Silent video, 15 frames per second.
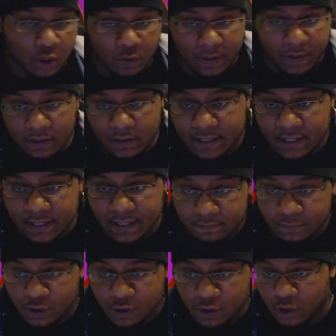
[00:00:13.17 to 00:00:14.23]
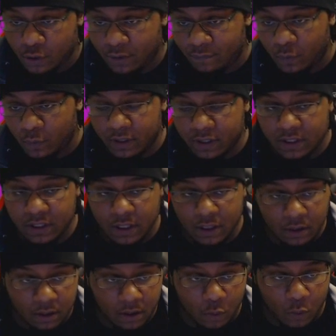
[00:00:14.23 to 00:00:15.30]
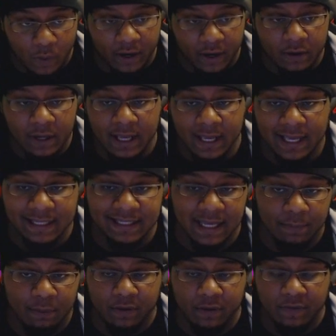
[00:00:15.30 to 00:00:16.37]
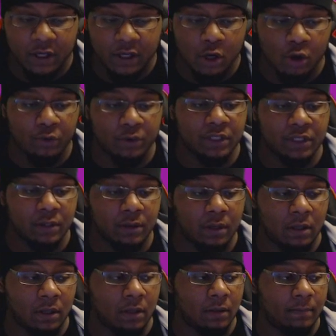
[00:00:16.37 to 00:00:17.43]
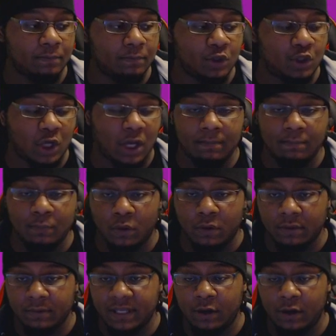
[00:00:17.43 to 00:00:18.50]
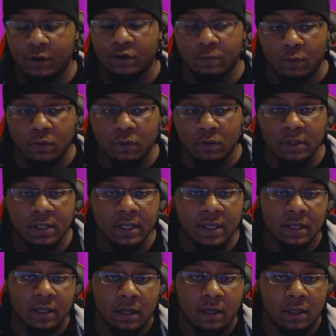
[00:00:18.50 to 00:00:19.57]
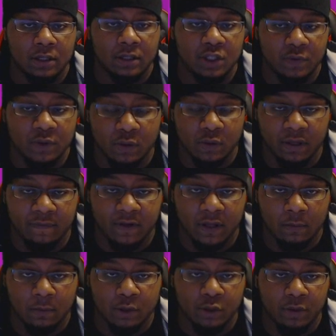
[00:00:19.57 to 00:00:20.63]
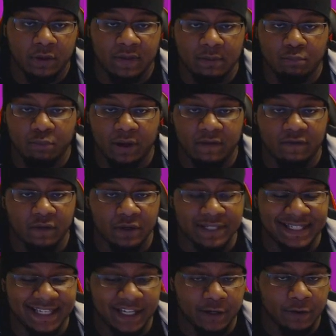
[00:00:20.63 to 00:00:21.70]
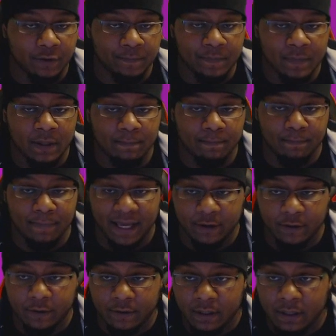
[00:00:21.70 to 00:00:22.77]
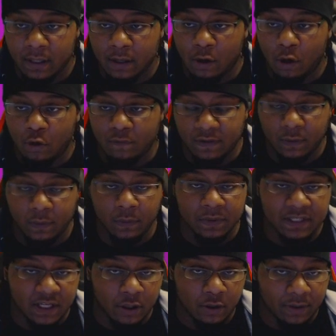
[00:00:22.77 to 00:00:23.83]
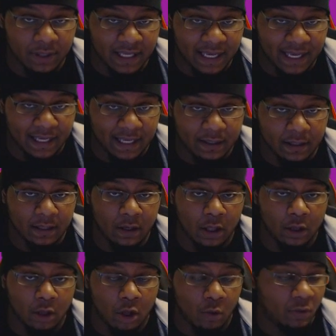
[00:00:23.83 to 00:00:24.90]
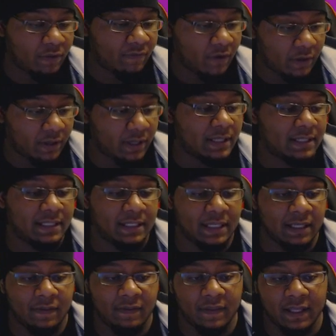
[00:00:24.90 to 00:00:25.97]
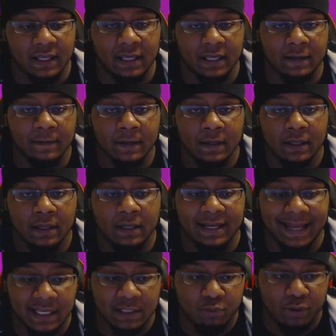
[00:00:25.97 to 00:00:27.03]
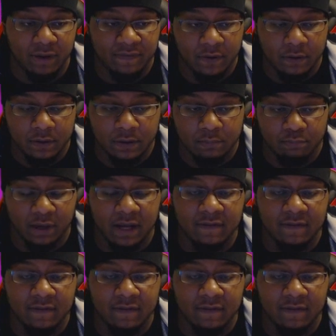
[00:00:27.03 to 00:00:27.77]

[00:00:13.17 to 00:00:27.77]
Elza, just so everyone is aware, is not part of the current job or character pool. She was only available during the Brave Frontier banner. Hopefully, we will see her again, along with Vargas, in the next Brave